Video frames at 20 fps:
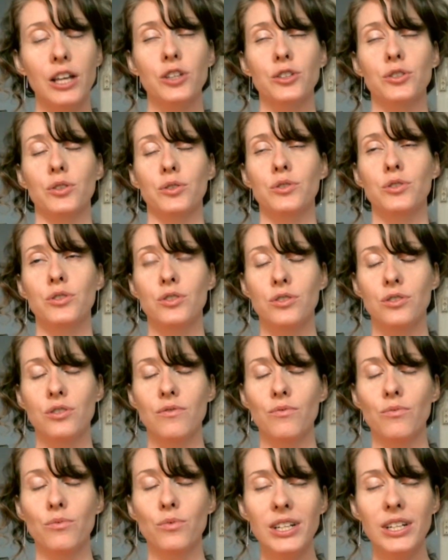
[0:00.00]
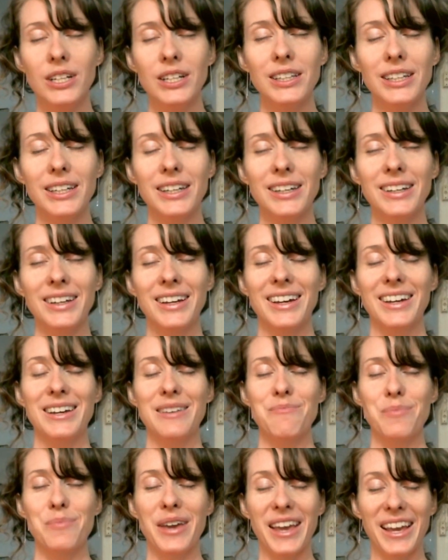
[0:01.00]
So really
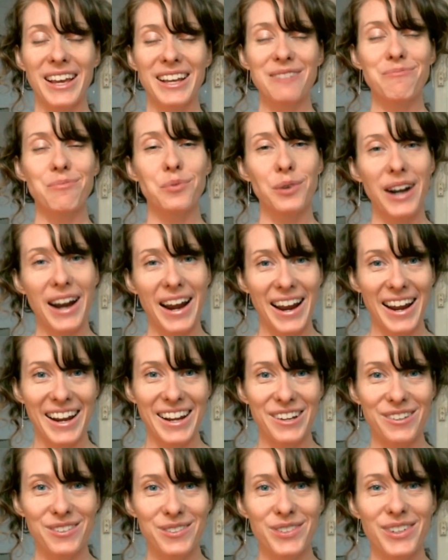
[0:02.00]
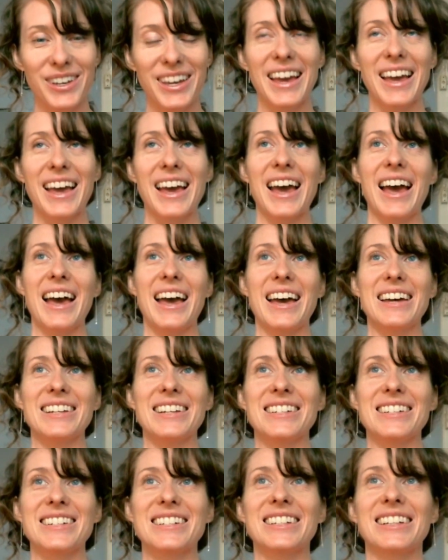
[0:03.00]
being brave
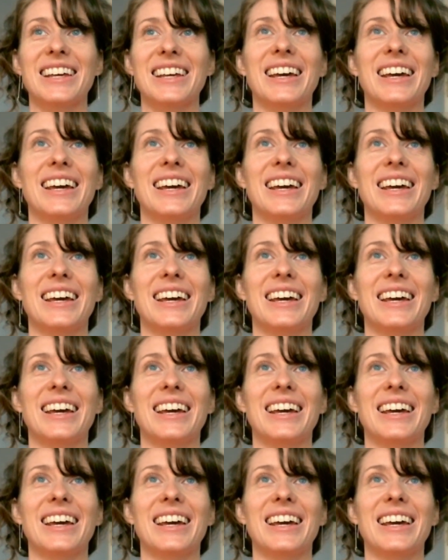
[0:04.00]
and